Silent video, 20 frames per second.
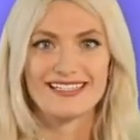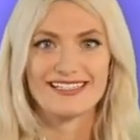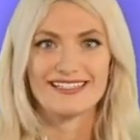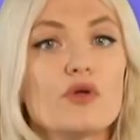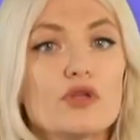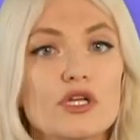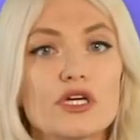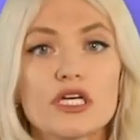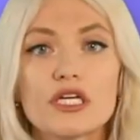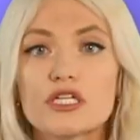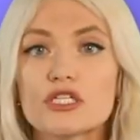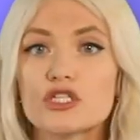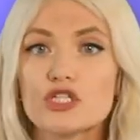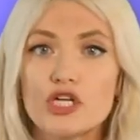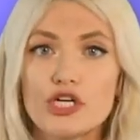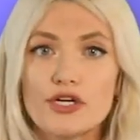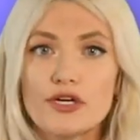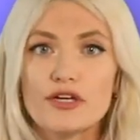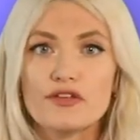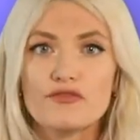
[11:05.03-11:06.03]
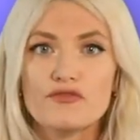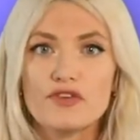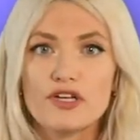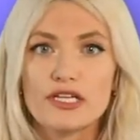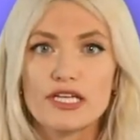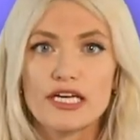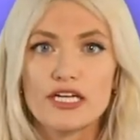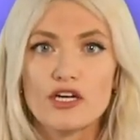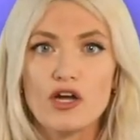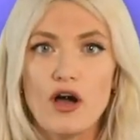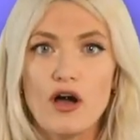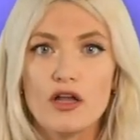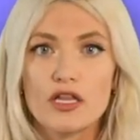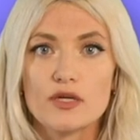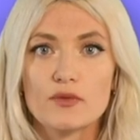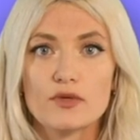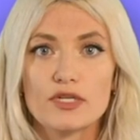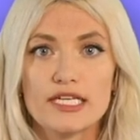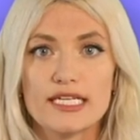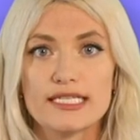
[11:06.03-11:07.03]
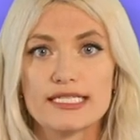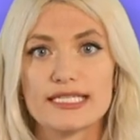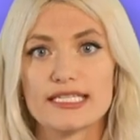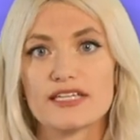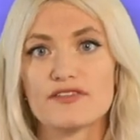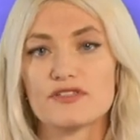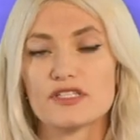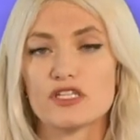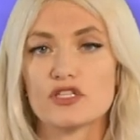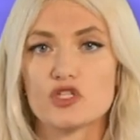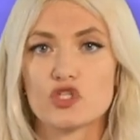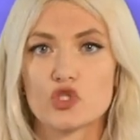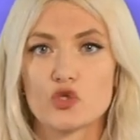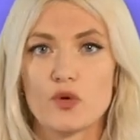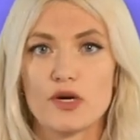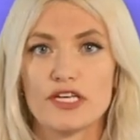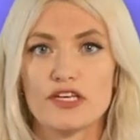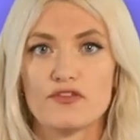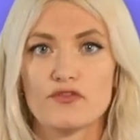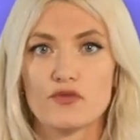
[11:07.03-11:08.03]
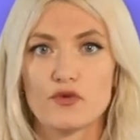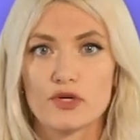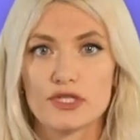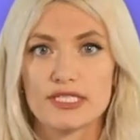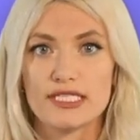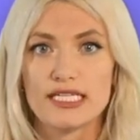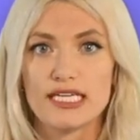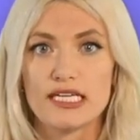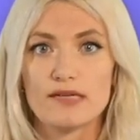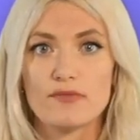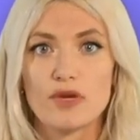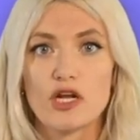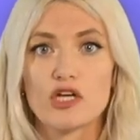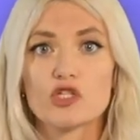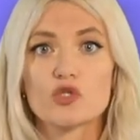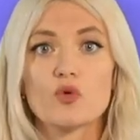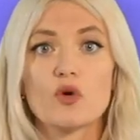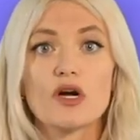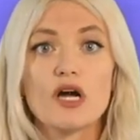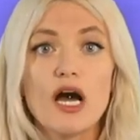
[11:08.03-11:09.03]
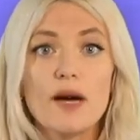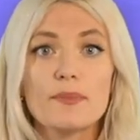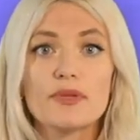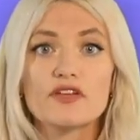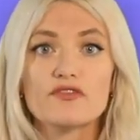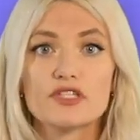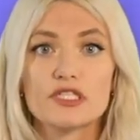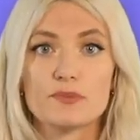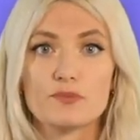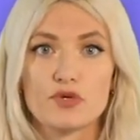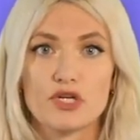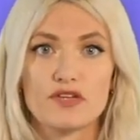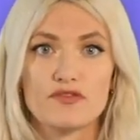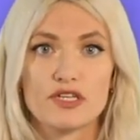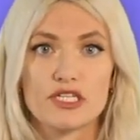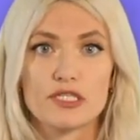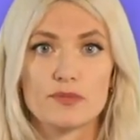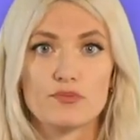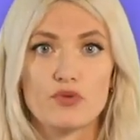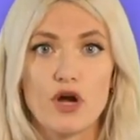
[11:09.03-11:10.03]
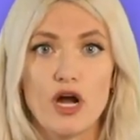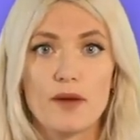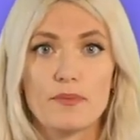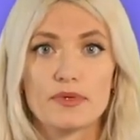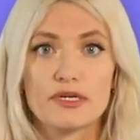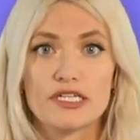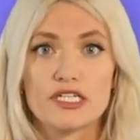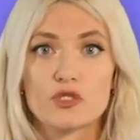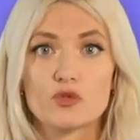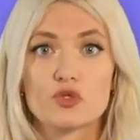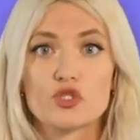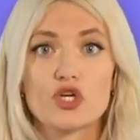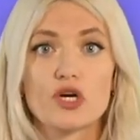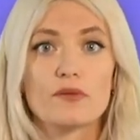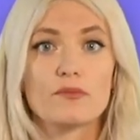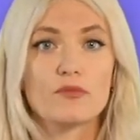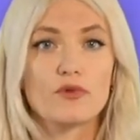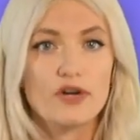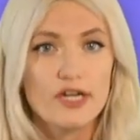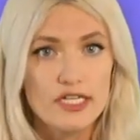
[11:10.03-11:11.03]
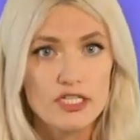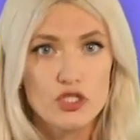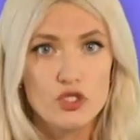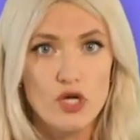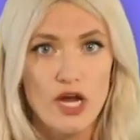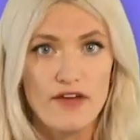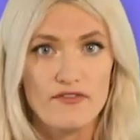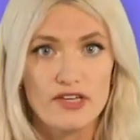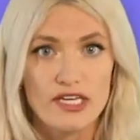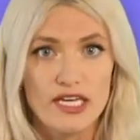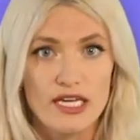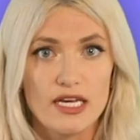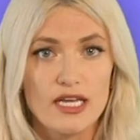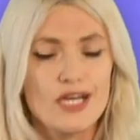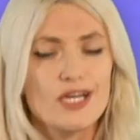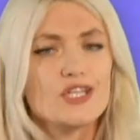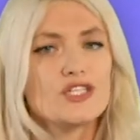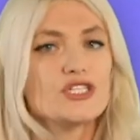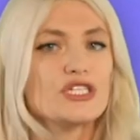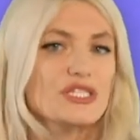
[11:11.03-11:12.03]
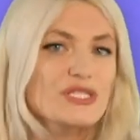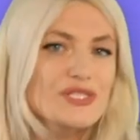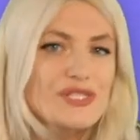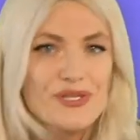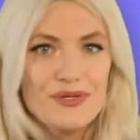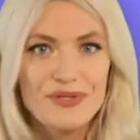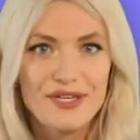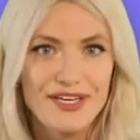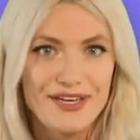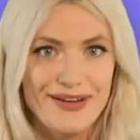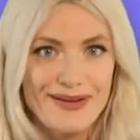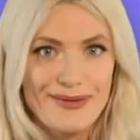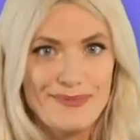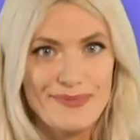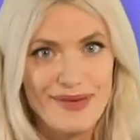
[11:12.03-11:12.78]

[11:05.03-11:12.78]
We'll look at his current villa in Hollywood he's lived since 2014, but also a couple of his previous properties which are more extravagant, just so you can